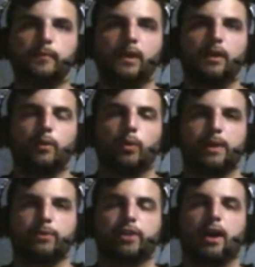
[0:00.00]
what he
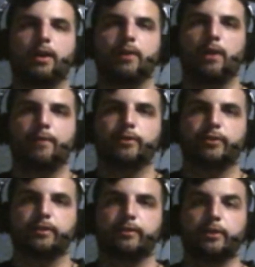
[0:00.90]
was in
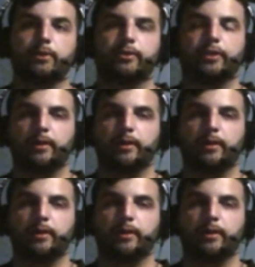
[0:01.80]
referencing to. So